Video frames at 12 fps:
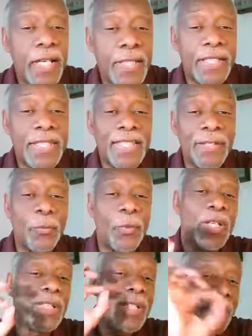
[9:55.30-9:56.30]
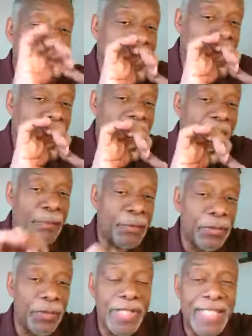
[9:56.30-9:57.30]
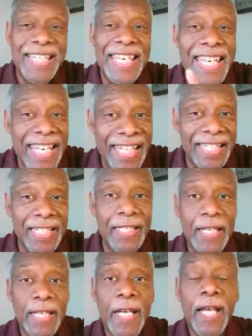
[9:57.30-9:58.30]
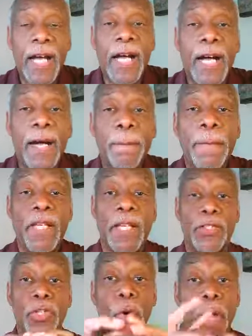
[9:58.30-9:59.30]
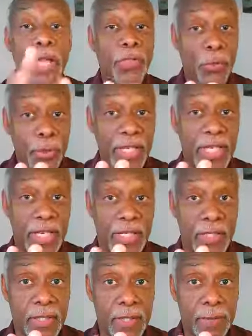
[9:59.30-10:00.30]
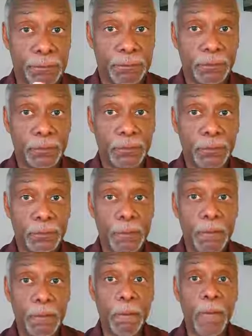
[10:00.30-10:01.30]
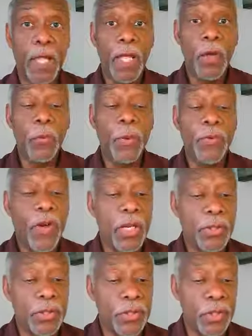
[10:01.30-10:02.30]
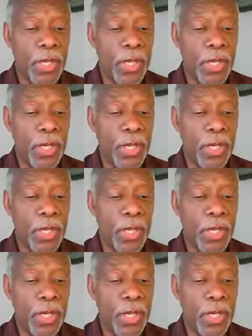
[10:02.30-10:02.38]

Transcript: just read a little bit in chapter 10, Because Noah had three kids. We followed